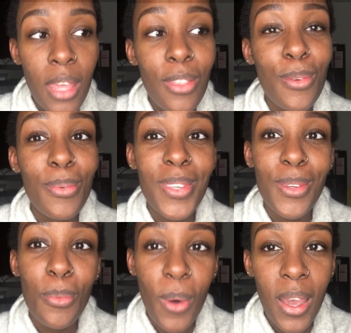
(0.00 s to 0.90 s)
The
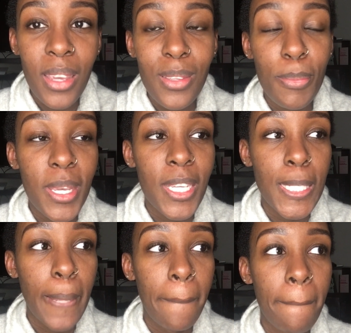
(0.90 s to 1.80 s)
reason why is because
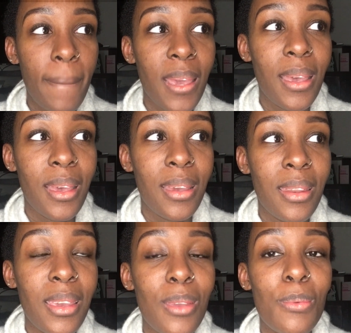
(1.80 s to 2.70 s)
I
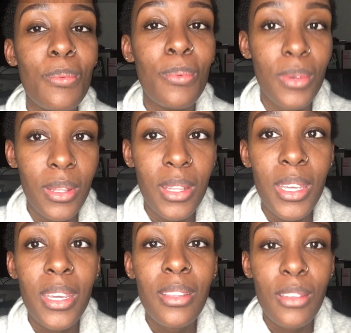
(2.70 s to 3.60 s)
had a
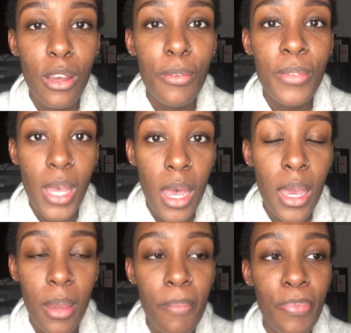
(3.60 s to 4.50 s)
really tough
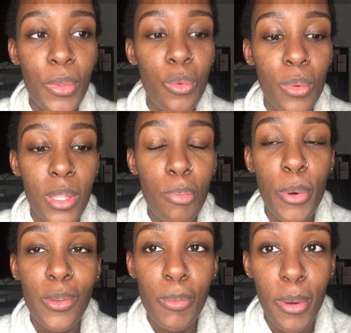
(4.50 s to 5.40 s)
time with
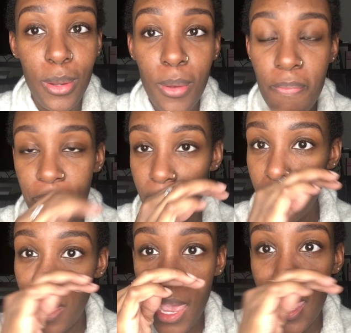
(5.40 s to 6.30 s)
postpartum,
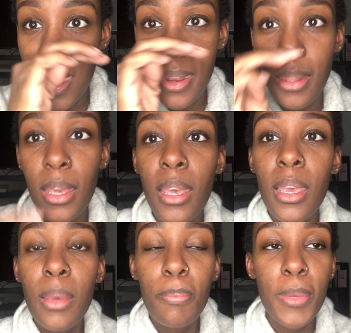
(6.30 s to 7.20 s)
and
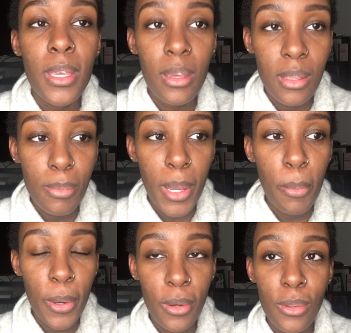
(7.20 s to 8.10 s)
because my
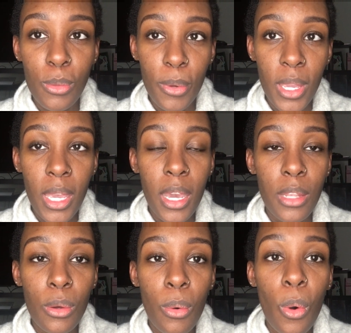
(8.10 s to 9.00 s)
partner is working, I
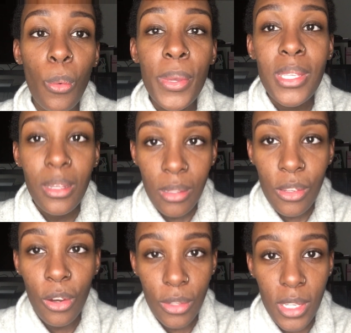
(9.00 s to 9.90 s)
don't always get to
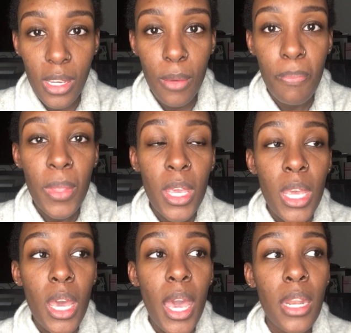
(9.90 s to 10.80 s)
talk to him,
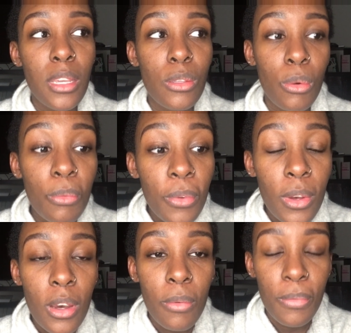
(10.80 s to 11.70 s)
and I don't feel
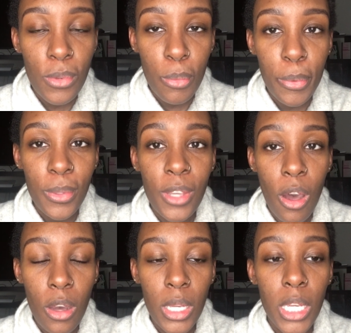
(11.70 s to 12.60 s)
comfortable
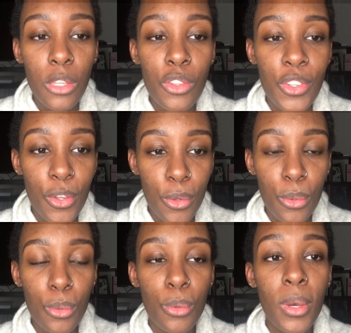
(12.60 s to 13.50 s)
talking
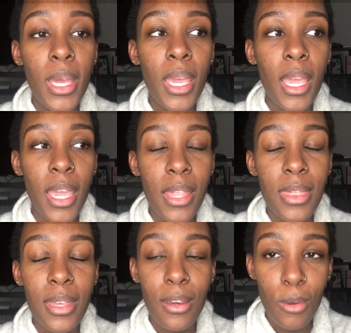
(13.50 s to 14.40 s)
to a
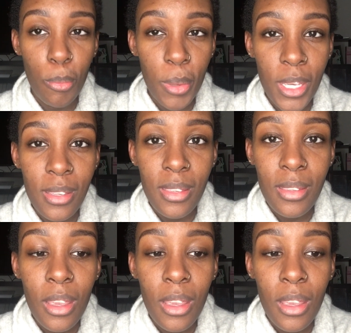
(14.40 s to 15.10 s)
therapist.